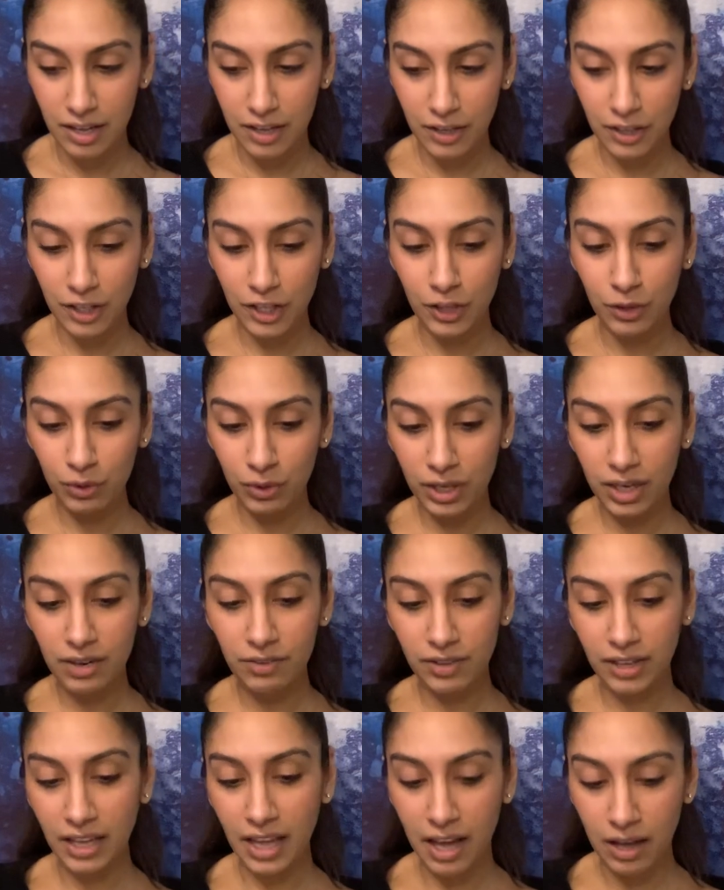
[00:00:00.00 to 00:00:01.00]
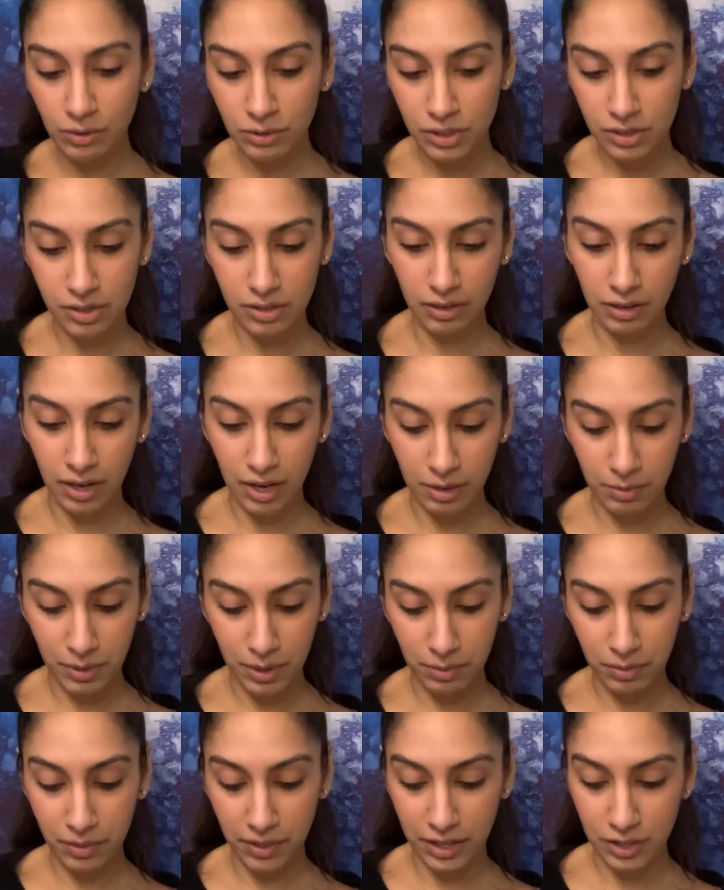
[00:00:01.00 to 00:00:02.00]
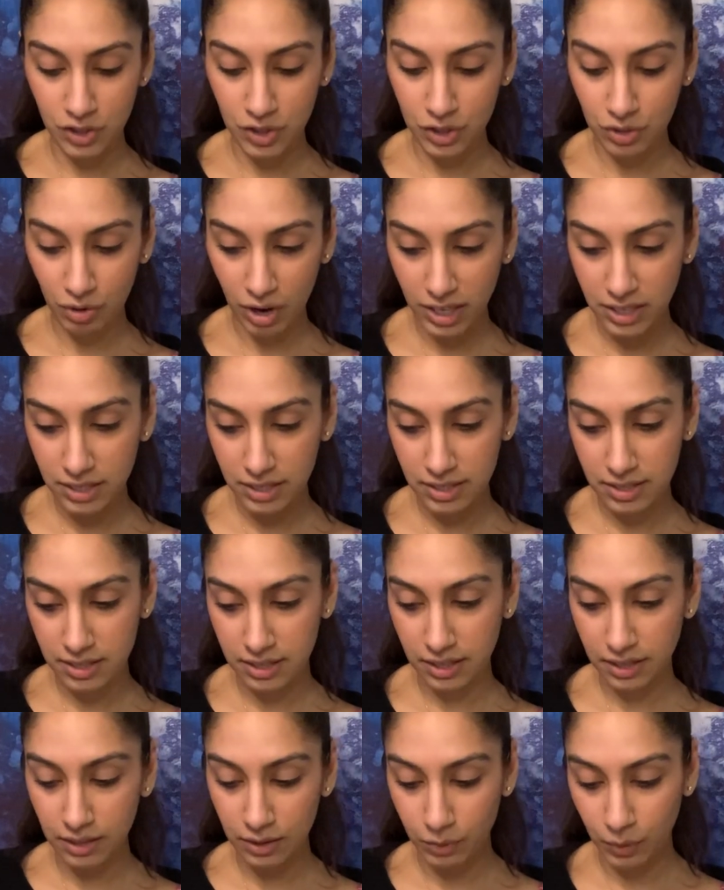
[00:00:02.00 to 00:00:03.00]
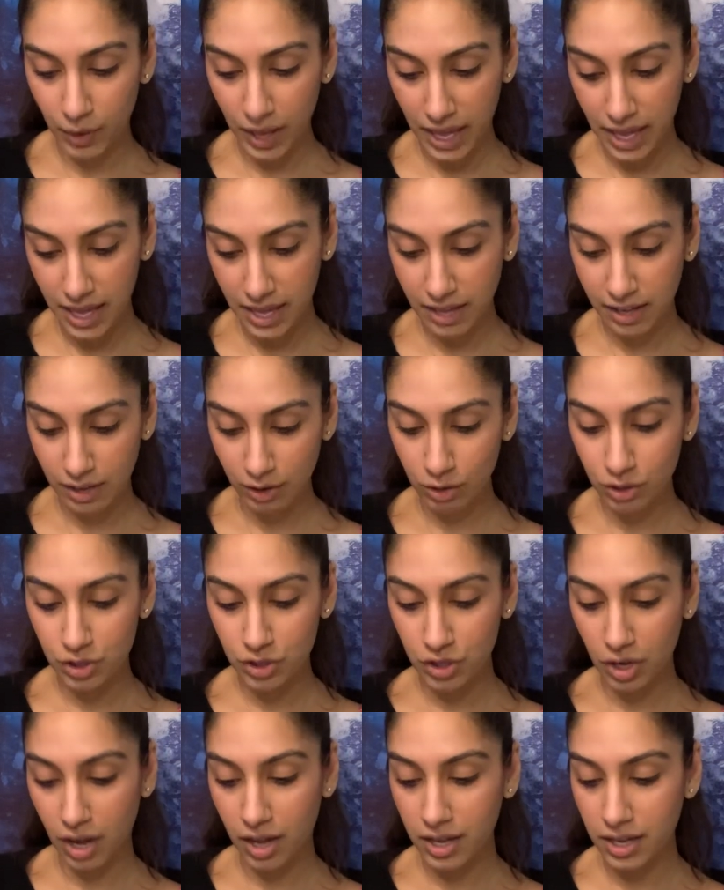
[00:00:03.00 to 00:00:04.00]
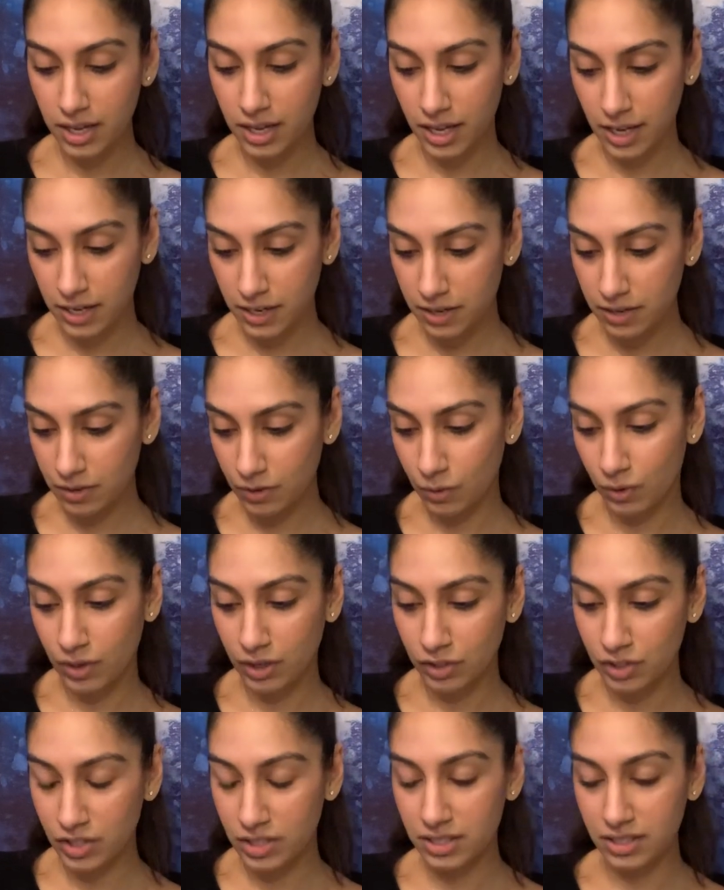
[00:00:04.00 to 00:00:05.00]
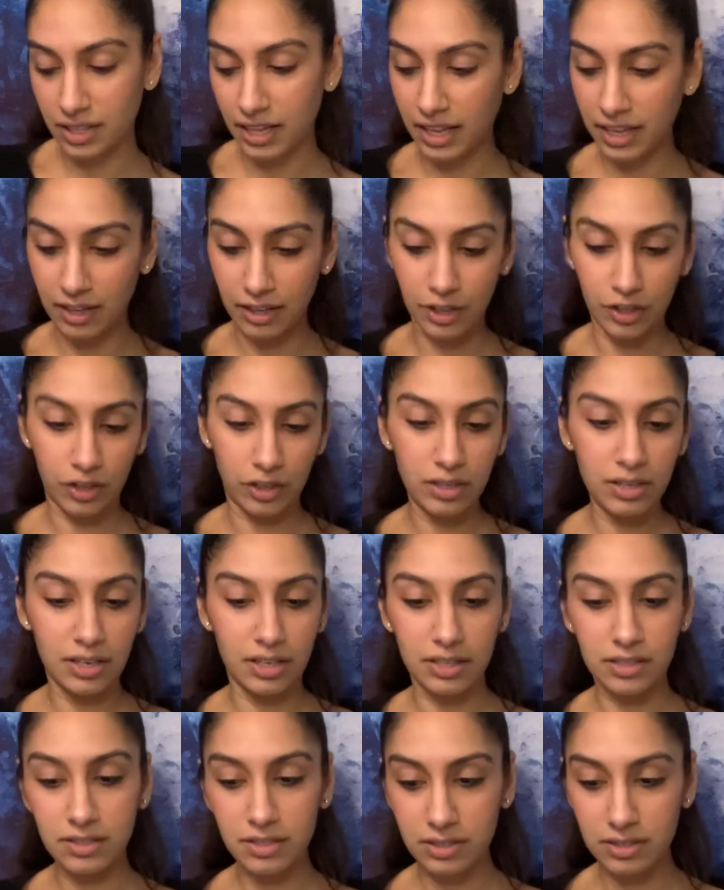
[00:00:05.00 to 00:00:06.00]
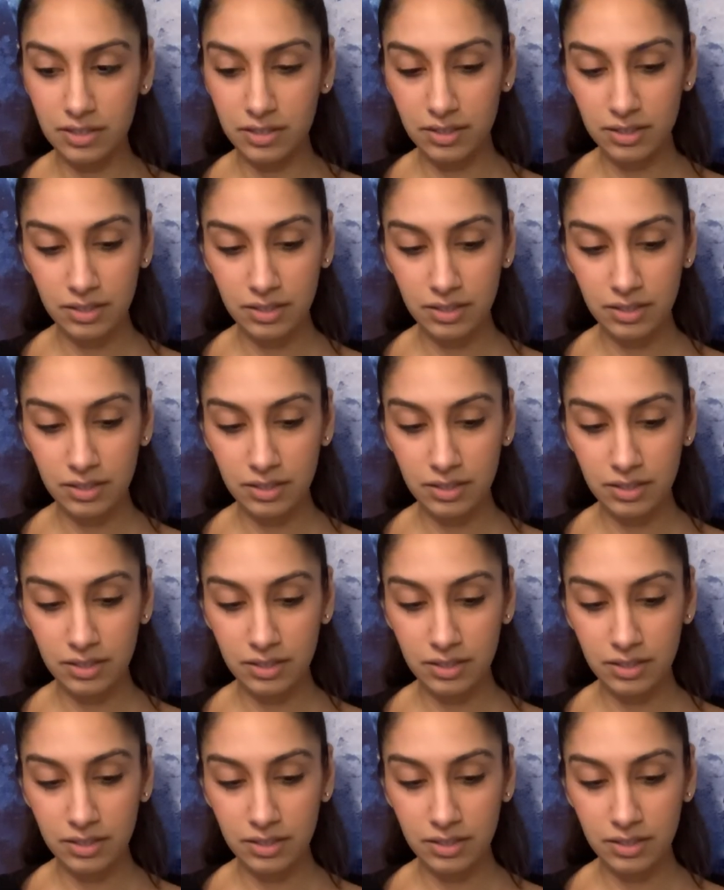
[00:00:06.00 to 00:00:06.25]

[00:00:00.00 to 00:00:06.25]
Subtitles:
you could have encountered a lot of people that just tried to steal away your shine or just like goodness.